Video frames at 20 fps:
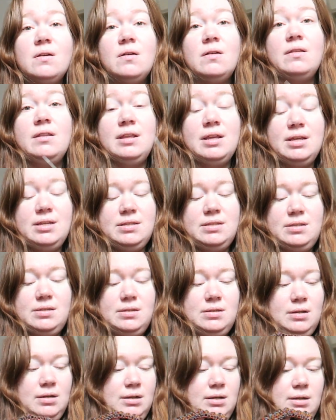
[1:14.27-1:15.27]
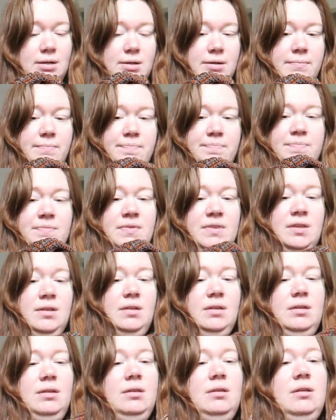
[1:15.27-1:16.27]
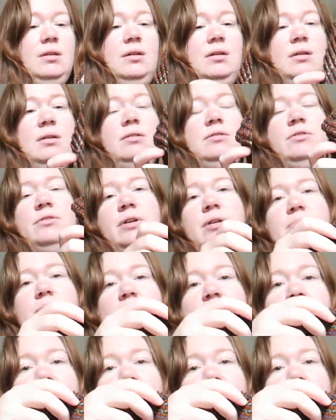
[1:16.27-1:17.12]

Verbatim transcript: on this. Uh, during my